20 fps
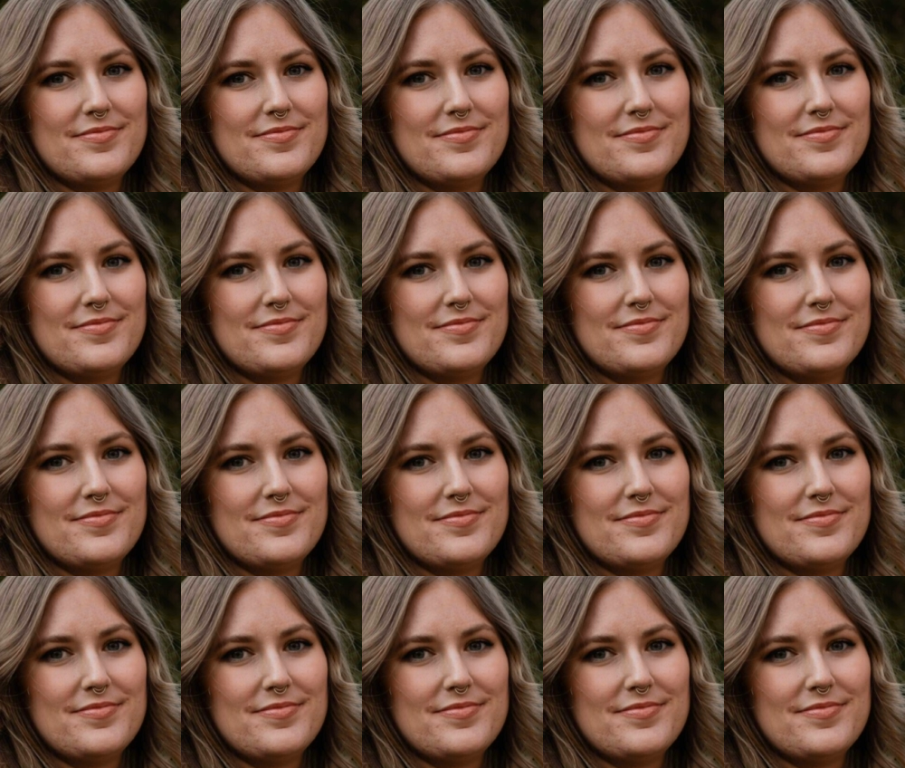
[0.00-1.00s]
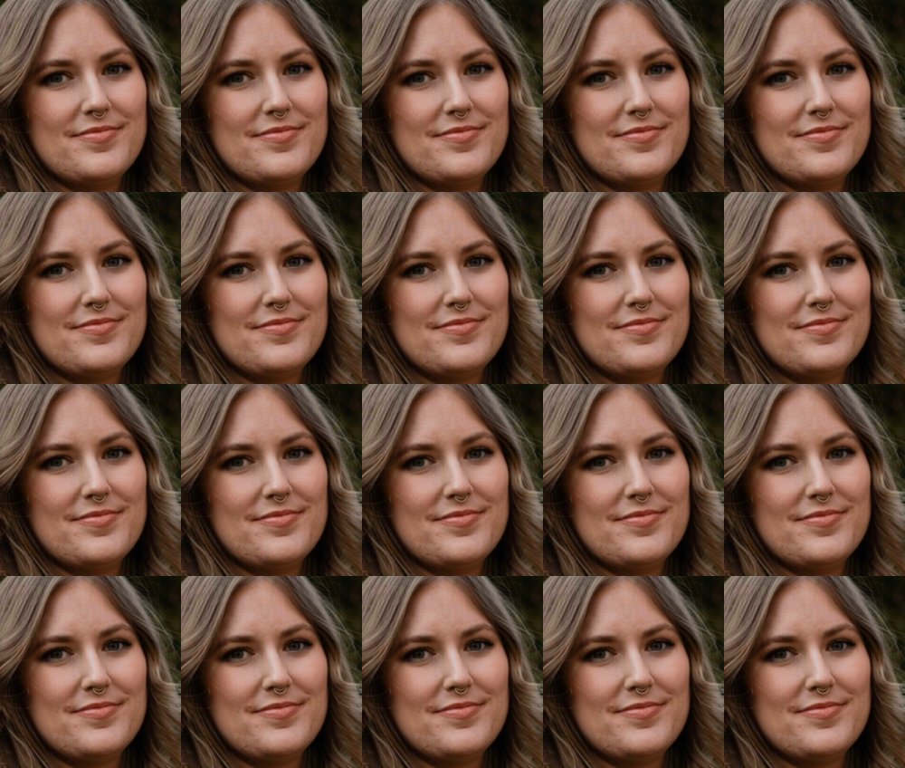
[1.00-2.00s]

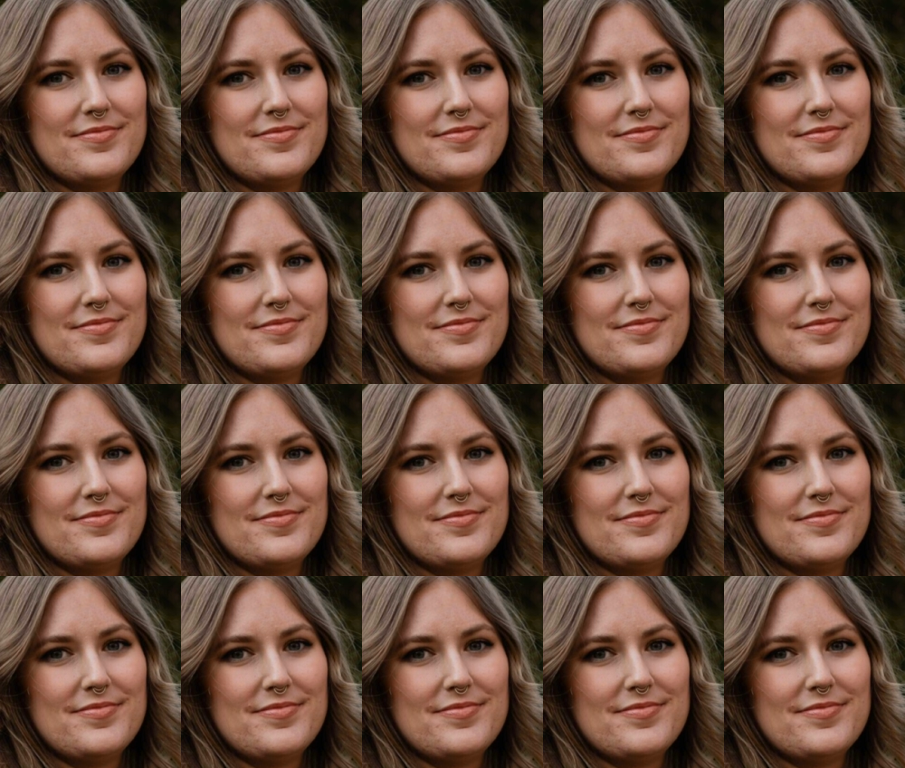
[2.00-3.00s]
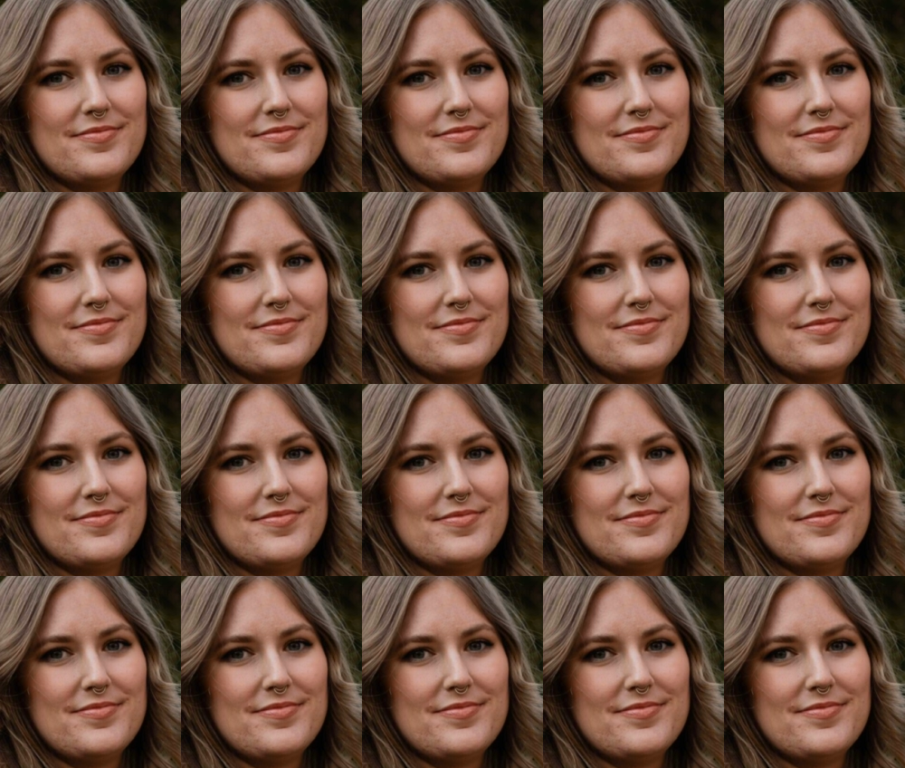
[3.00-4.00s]

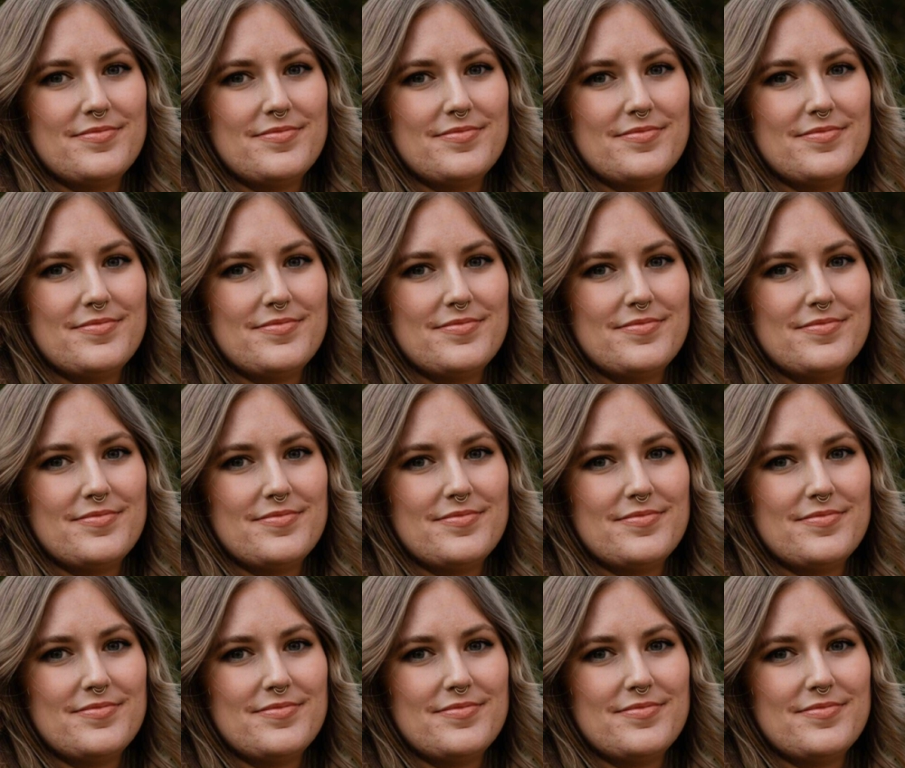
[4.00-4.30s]
[no speech]